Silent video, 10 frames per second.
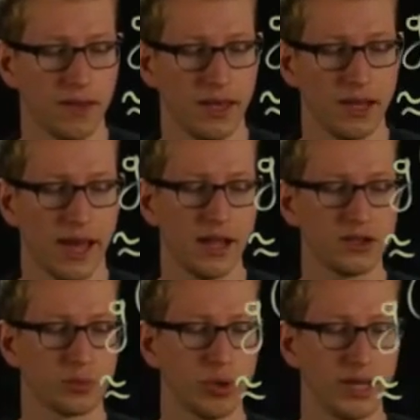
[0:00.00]
an
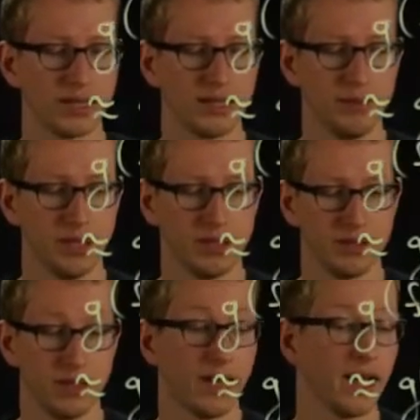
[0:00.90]
algebraic limit,
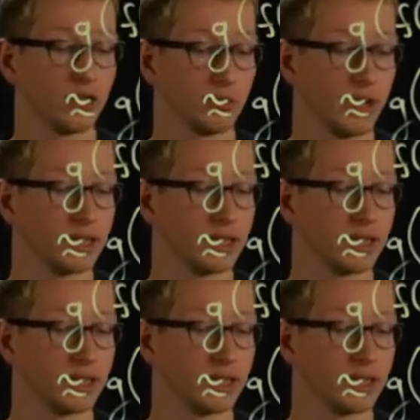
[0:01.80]
an algebraic